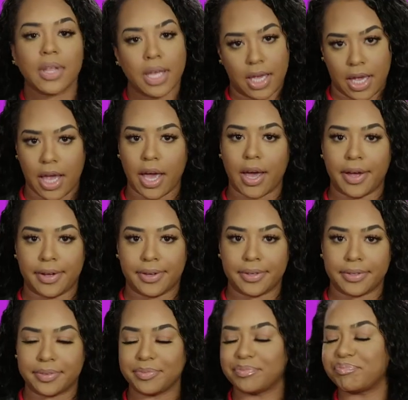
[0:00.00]
Yeah,
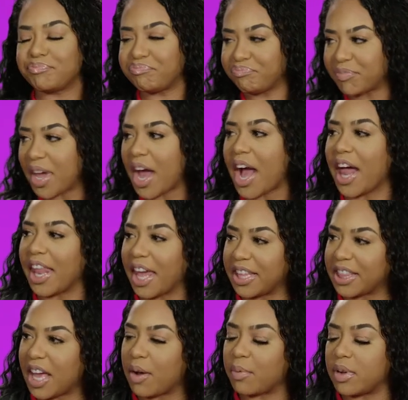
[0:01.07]
I like
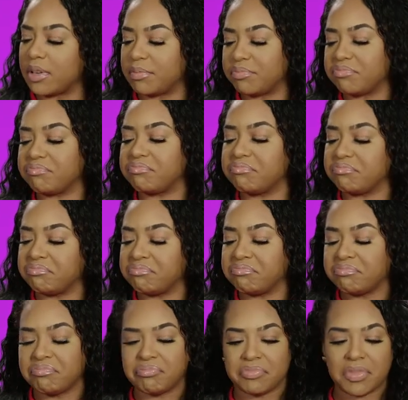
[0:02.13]
that one.
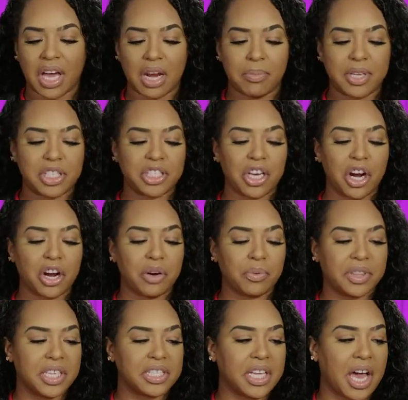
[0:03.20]
Gotta be stern
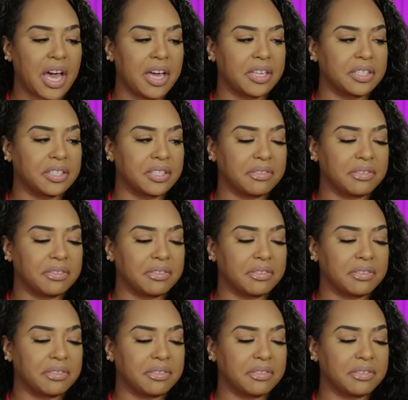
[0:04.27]
with these guys.